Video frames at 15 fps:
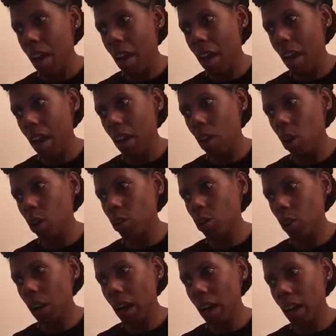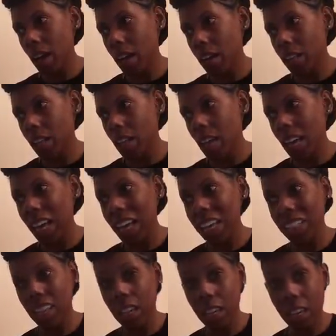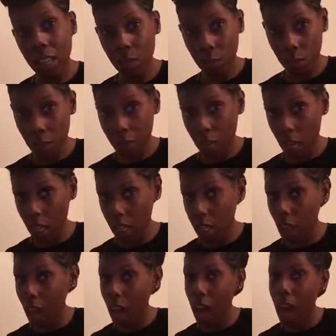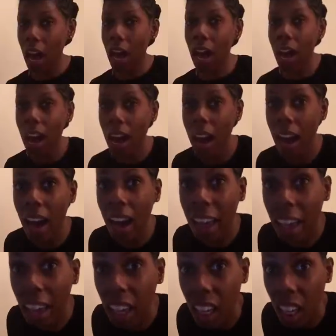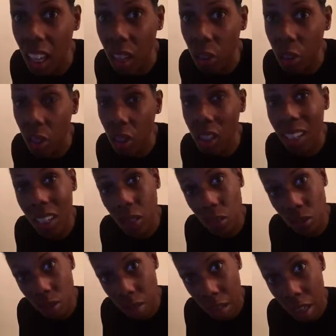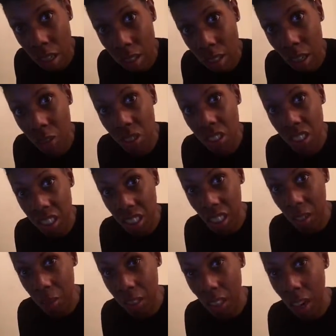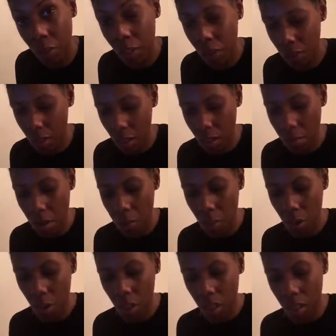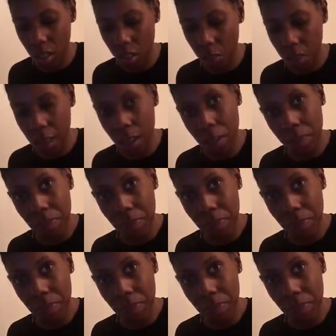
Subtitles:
And it also has anti-cancer effects. I hate cancer. Cancer sucks. I was just dealing with that with a family member earlier this week.